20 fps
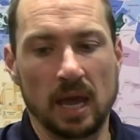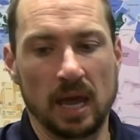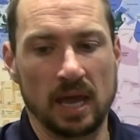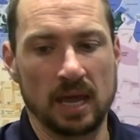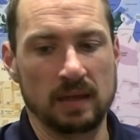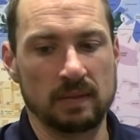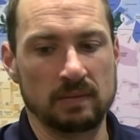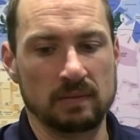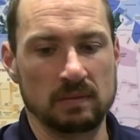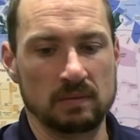
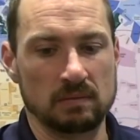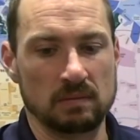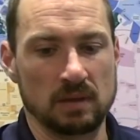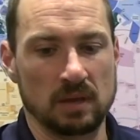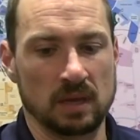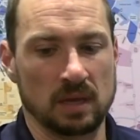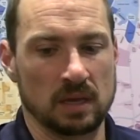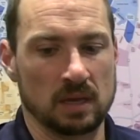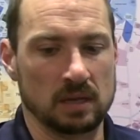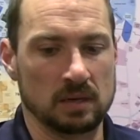
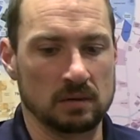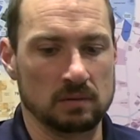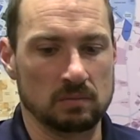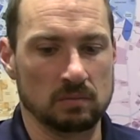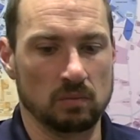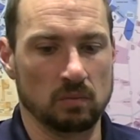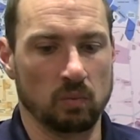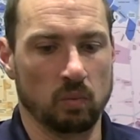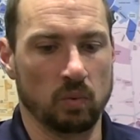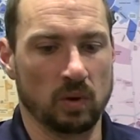And
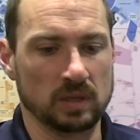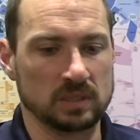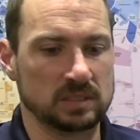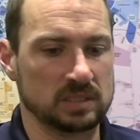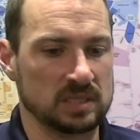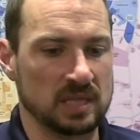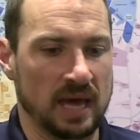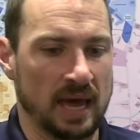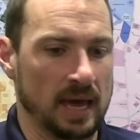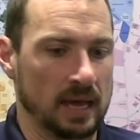once
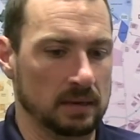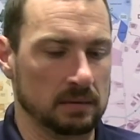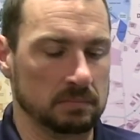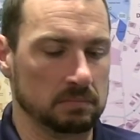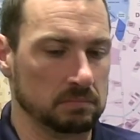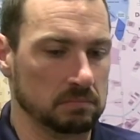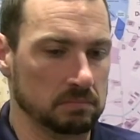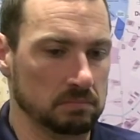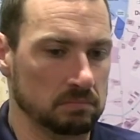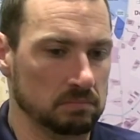that
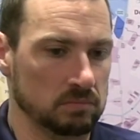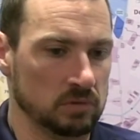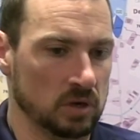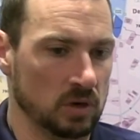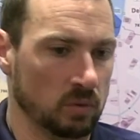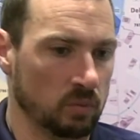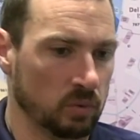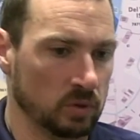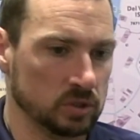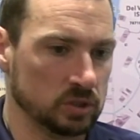
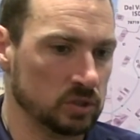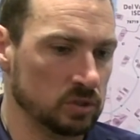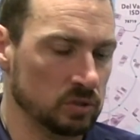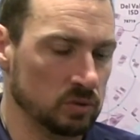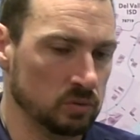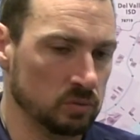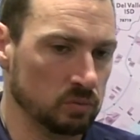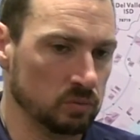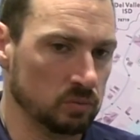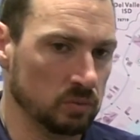once
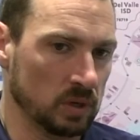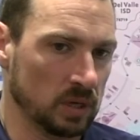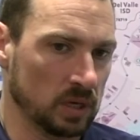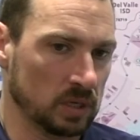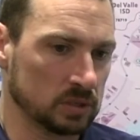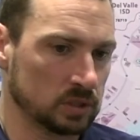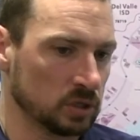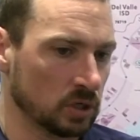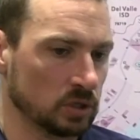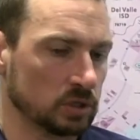you
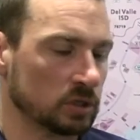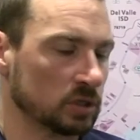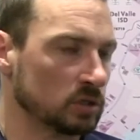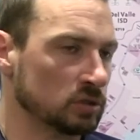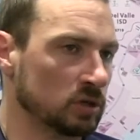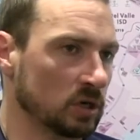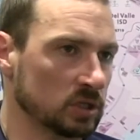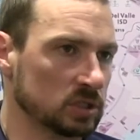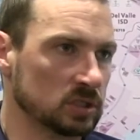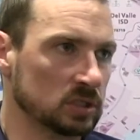start your
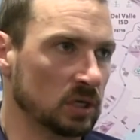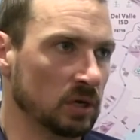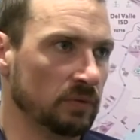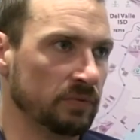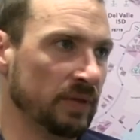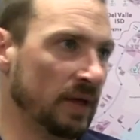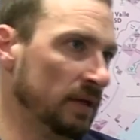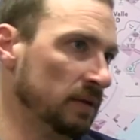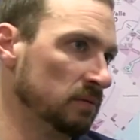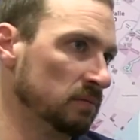construction loan,
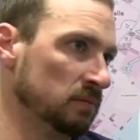that